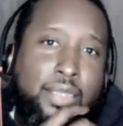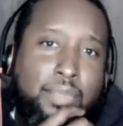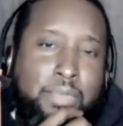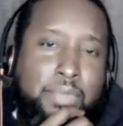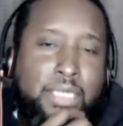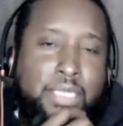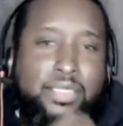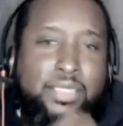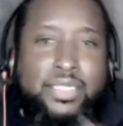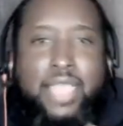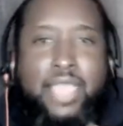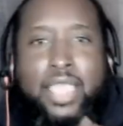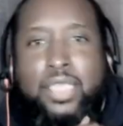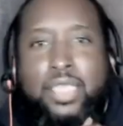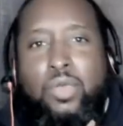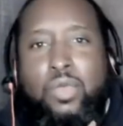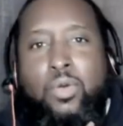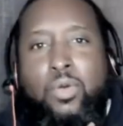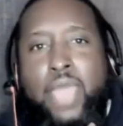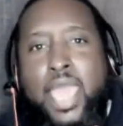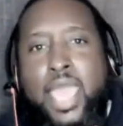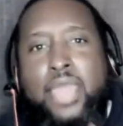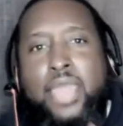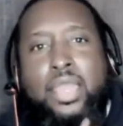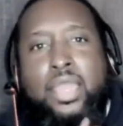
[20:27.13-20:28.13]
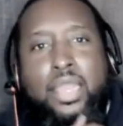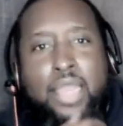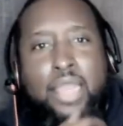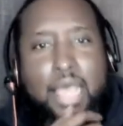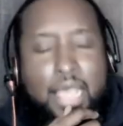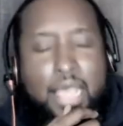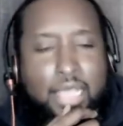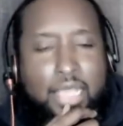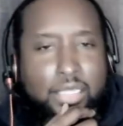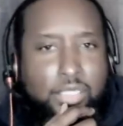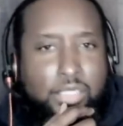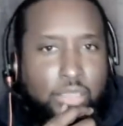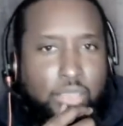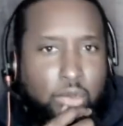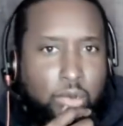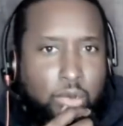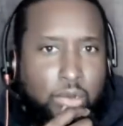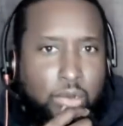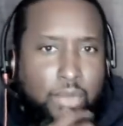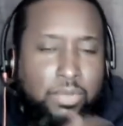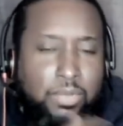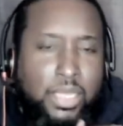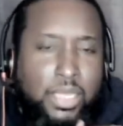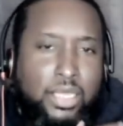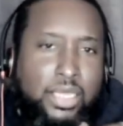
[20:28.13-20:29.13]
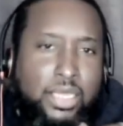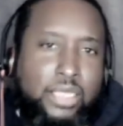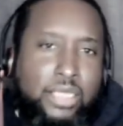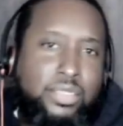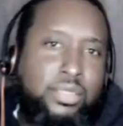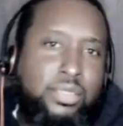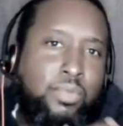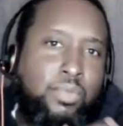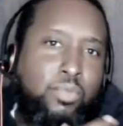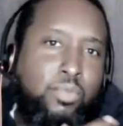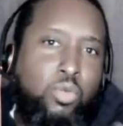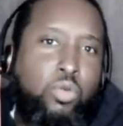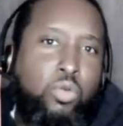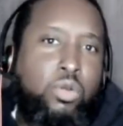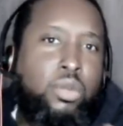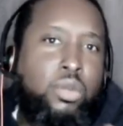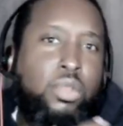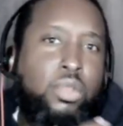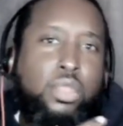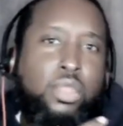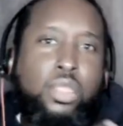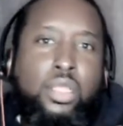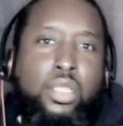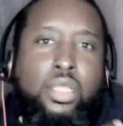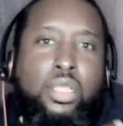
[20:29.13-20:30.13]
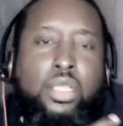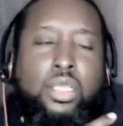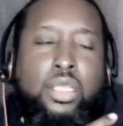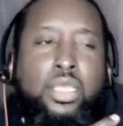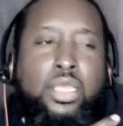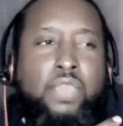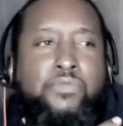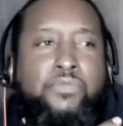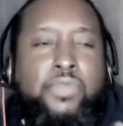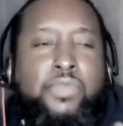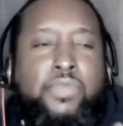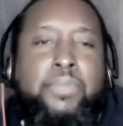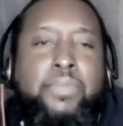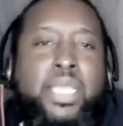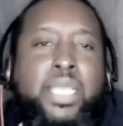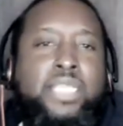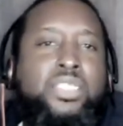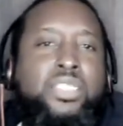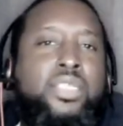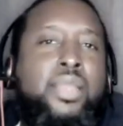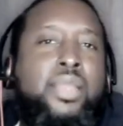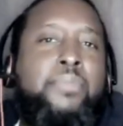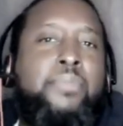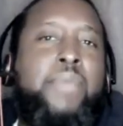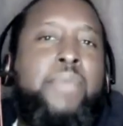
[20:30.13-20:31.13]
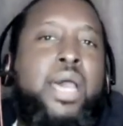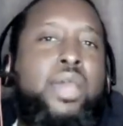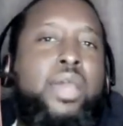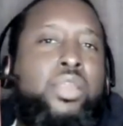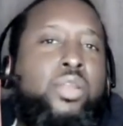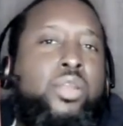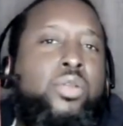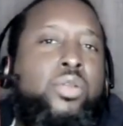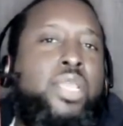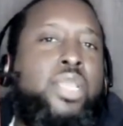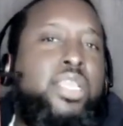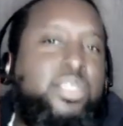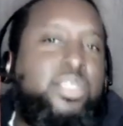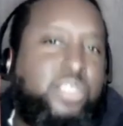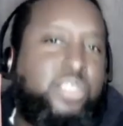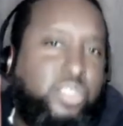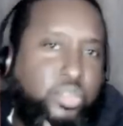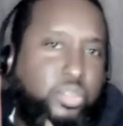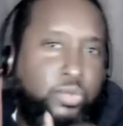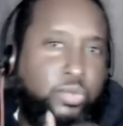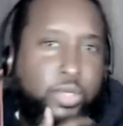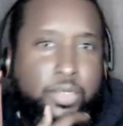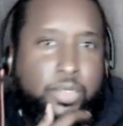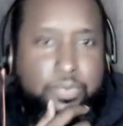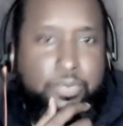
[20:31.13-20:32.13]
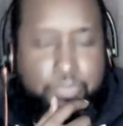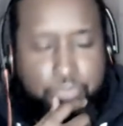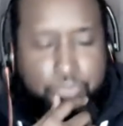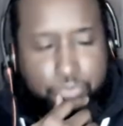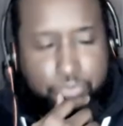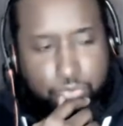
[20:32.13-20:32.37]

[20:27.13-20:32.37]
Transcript: let me psychoanalyze her. Let me get some more information about her history.